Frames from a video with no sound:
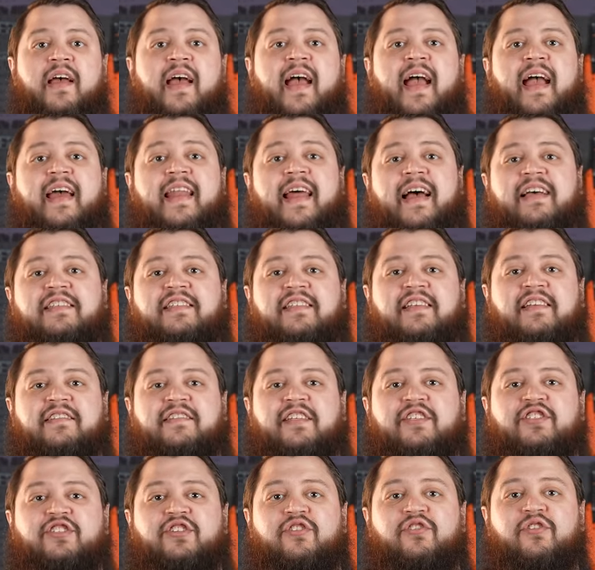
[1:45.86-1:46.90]
and has an
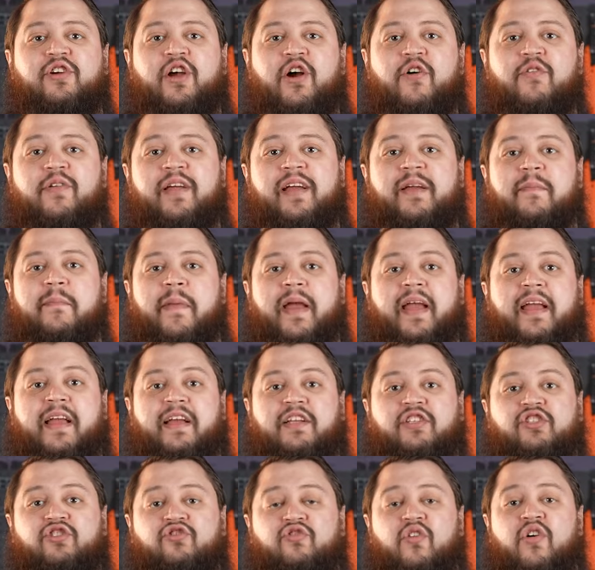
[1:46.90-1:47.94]
additional coating making
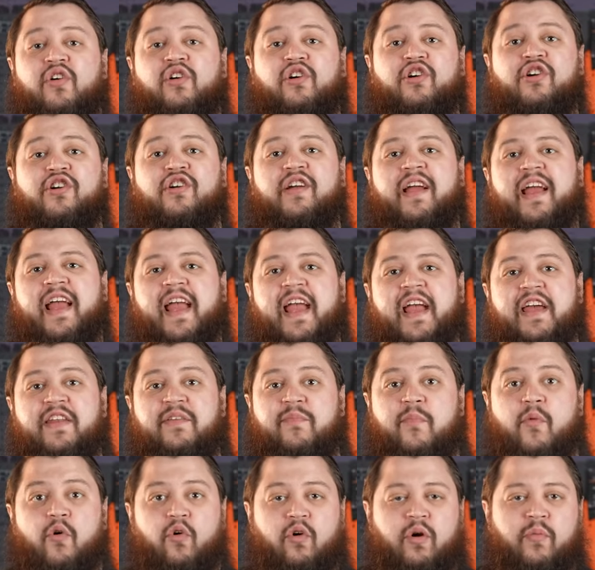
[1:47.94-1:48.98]
it stronger and
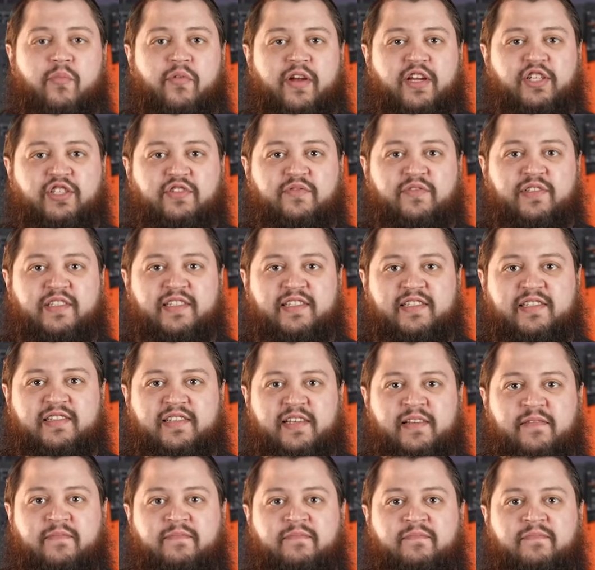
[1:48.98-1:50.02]
more abrasion resistant.